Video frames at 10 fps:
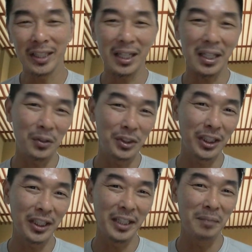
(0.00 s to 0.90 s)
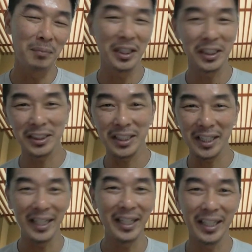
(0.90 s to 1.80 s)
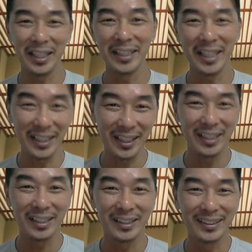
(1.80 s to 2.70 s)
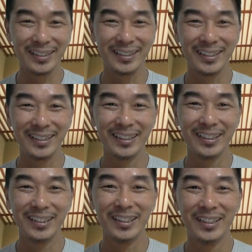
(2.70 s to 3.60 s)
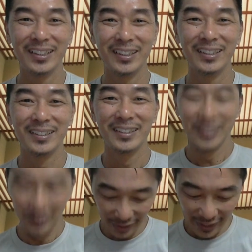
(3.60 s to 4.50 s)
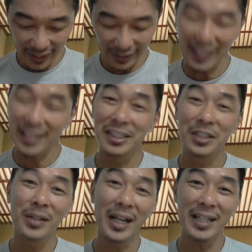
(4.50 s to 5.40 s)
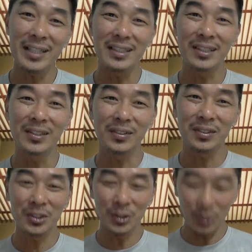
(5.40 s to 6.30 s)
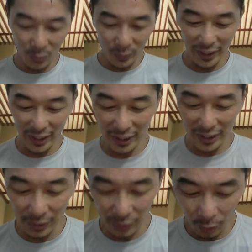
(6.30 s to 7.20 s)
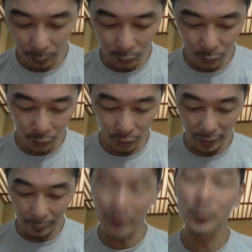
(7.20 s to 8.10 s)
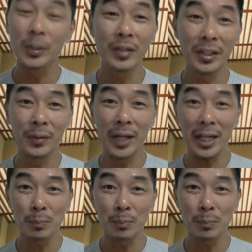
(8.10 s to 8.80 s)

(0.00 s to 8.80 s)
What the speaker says: the car culture in Malaysia and Netherlands. Yeah. So okay, thanks you guys. So we hope to collaborate with you